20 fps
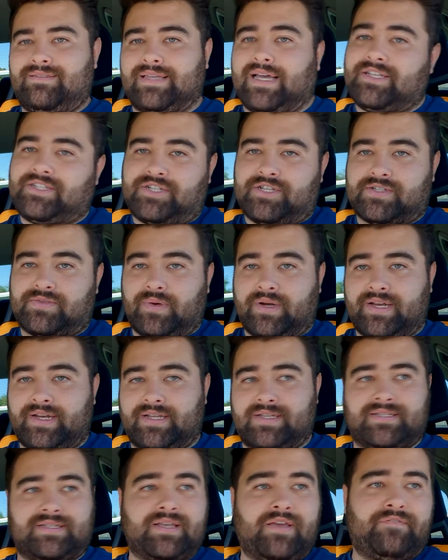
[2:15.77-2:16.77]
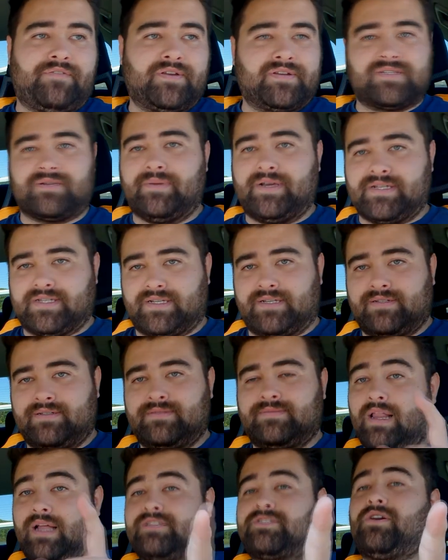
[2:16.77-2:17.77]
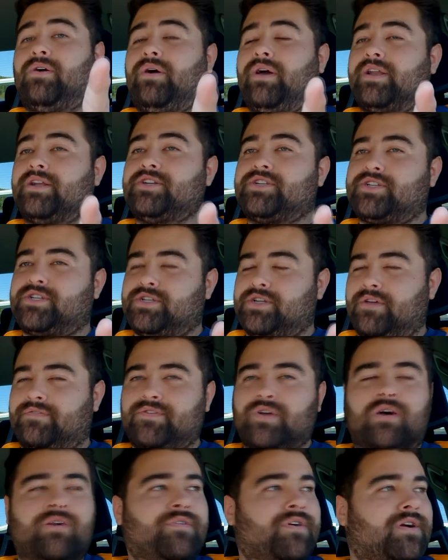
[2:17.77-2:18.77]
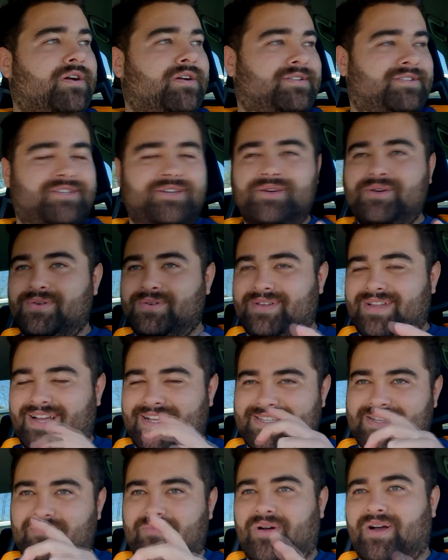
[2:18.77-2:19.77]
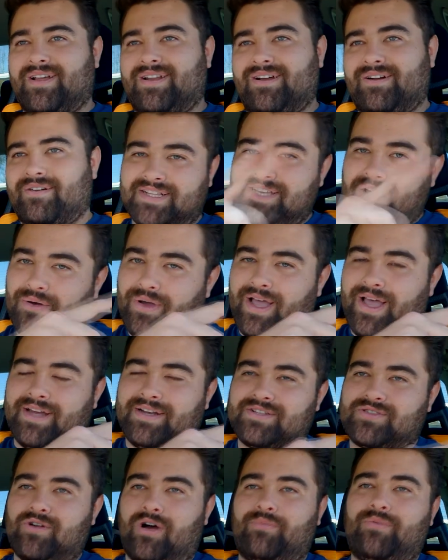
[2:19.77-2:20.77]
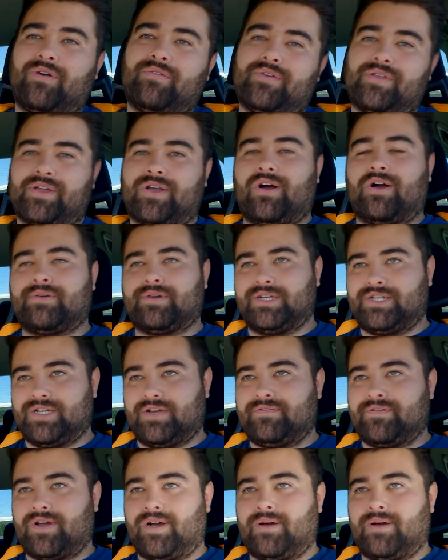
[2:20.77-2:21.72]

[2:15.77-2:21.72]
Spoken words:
that's just what it is. It feels amazing. Let's go ahead and shift over to, that's a pun. Let's go ahead and swap over to the concrete shift